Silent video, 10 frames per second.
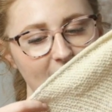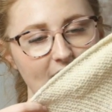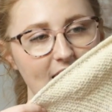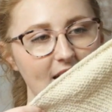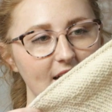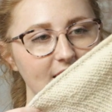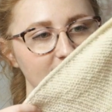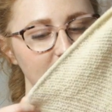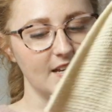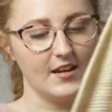
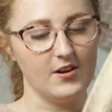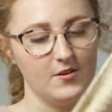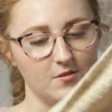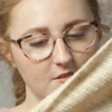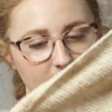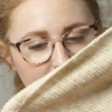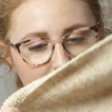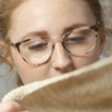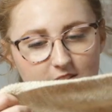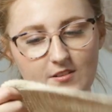And it goes
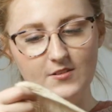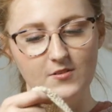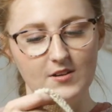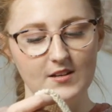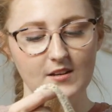into